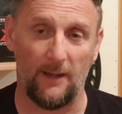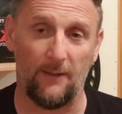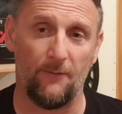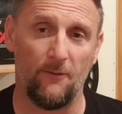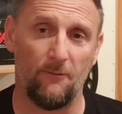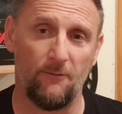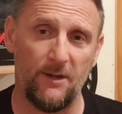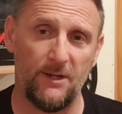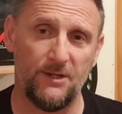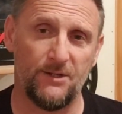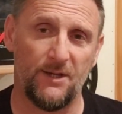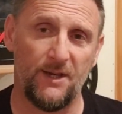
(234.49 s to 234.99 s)
and the
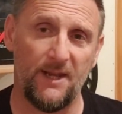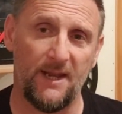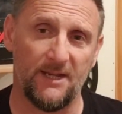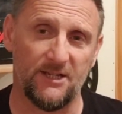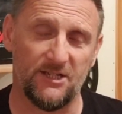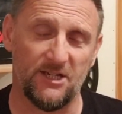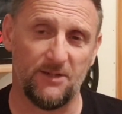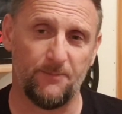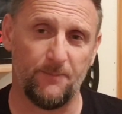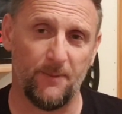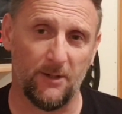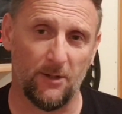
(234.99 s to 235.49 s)
reason
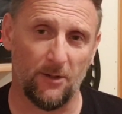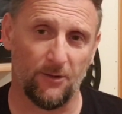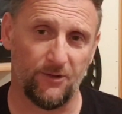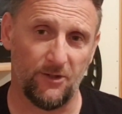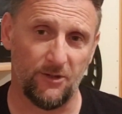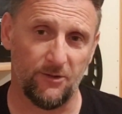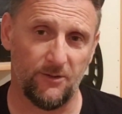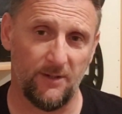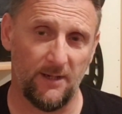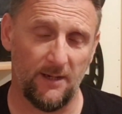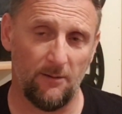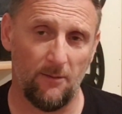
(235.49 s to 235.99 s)
is because
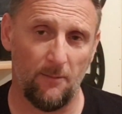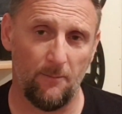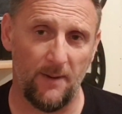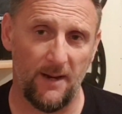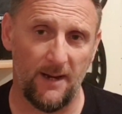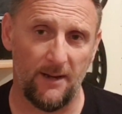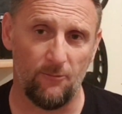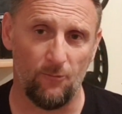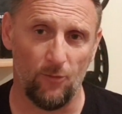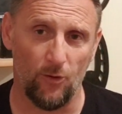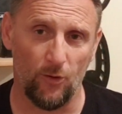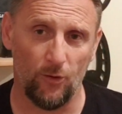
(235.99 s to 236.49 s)
it's near a
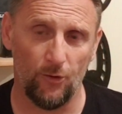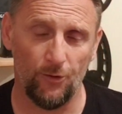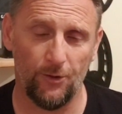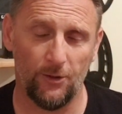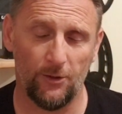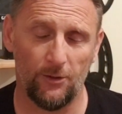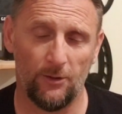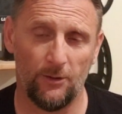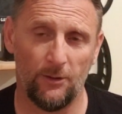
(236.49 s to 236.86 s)
main road.